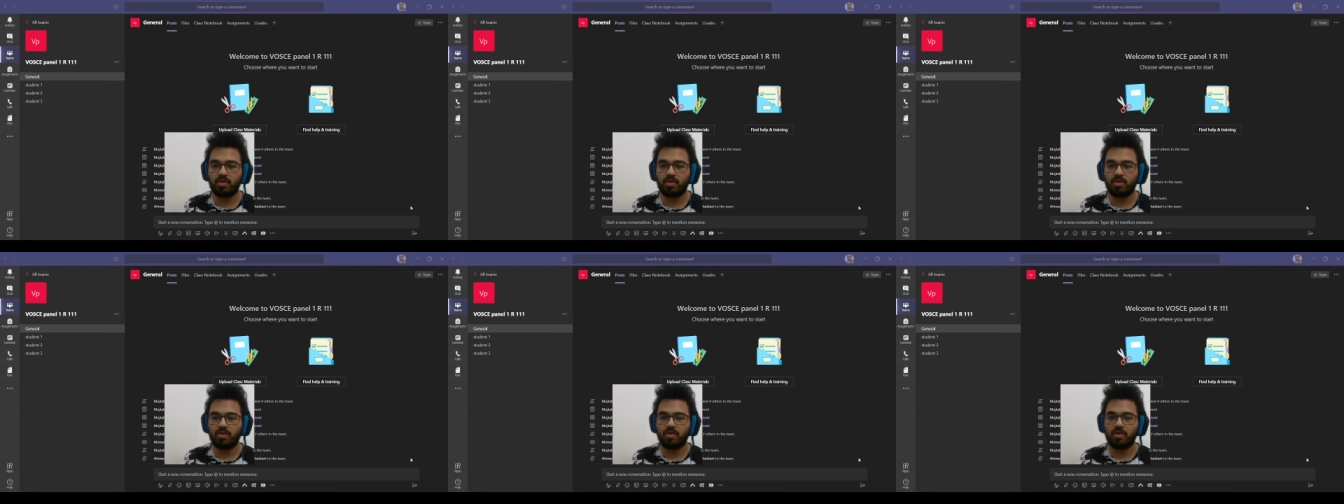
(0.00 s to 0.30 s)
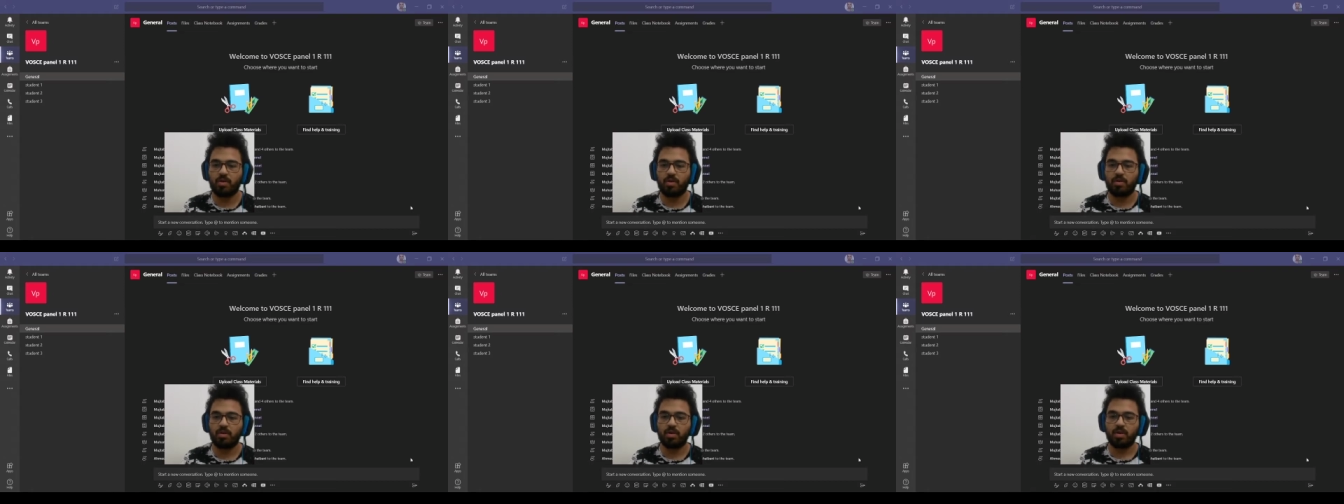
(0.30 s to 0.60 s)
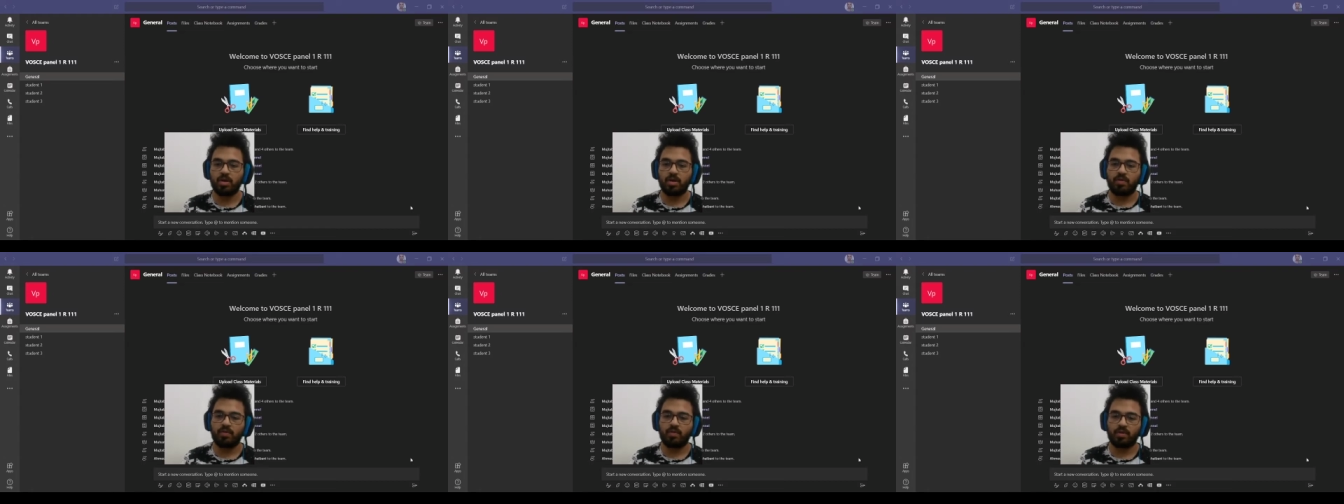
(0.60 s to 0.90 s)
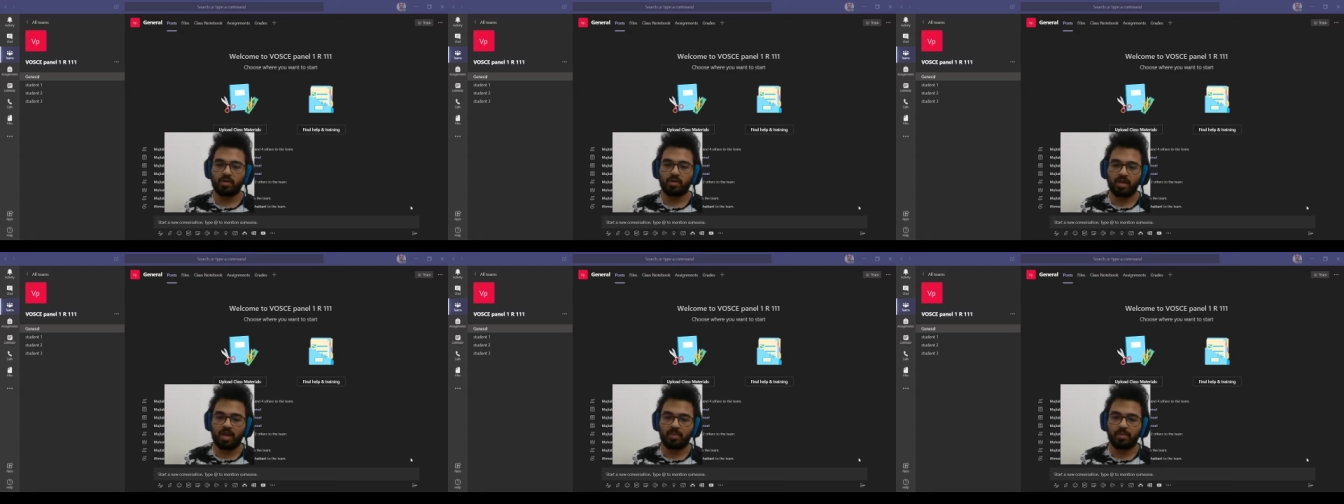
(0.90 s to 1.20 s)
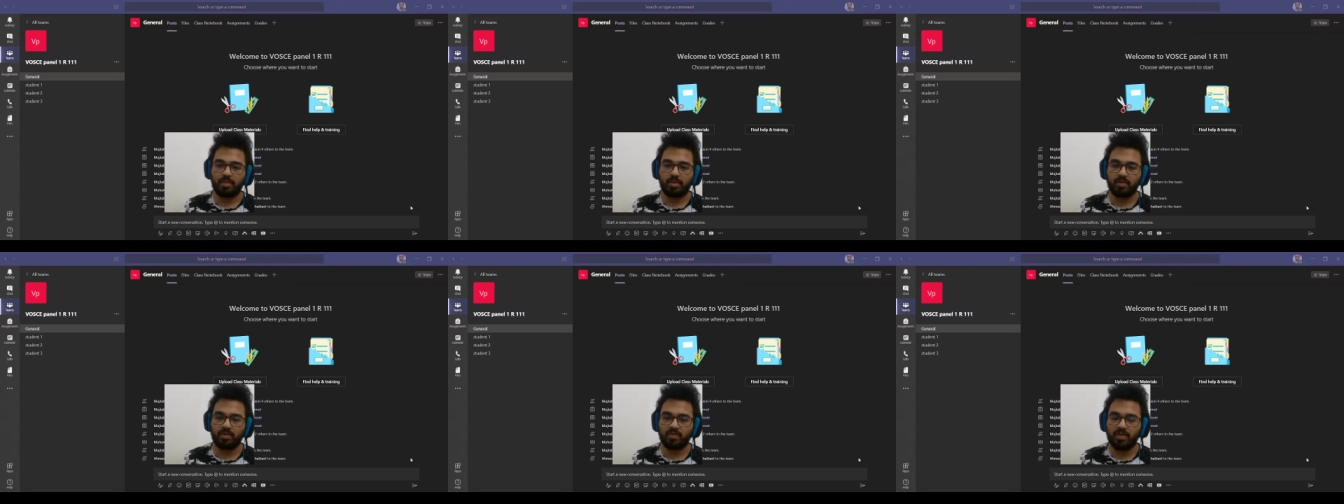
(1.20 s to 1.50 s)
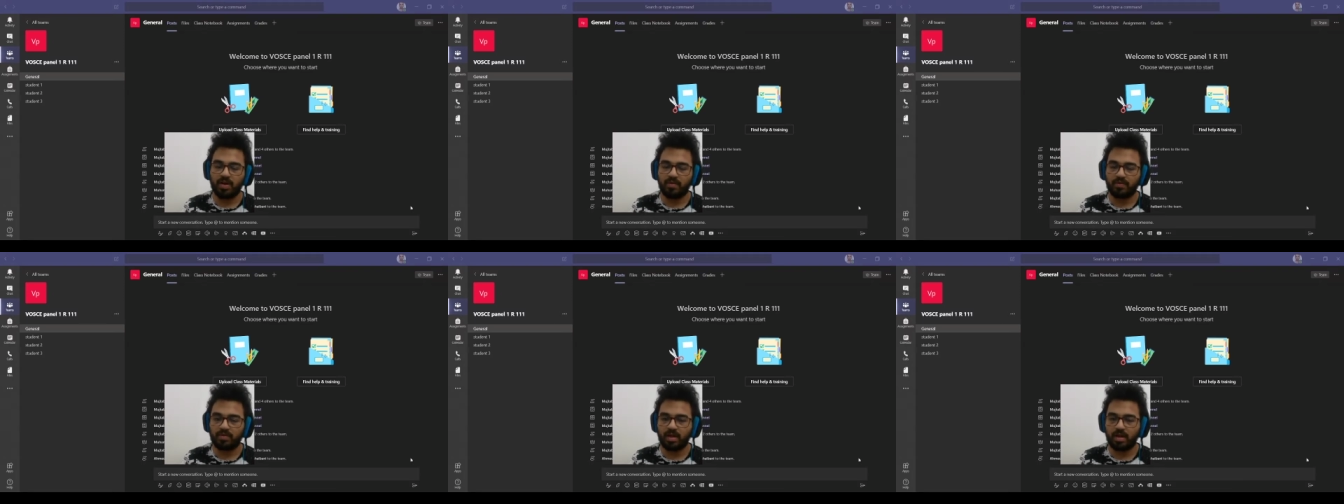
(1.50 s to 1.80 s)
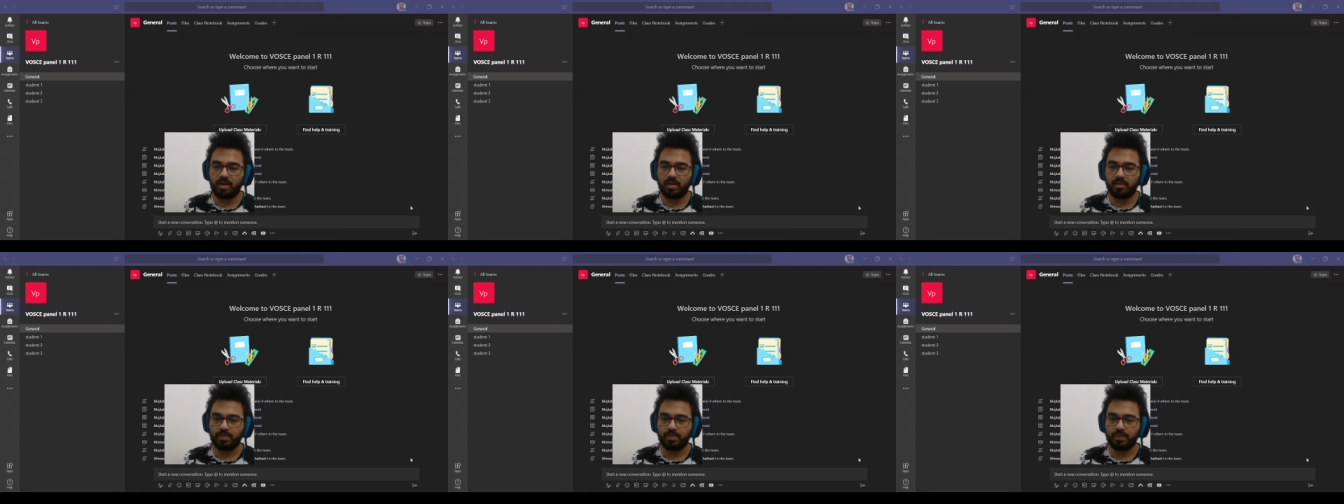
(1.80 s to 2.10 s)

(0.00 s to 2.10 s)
So, for example, if I've got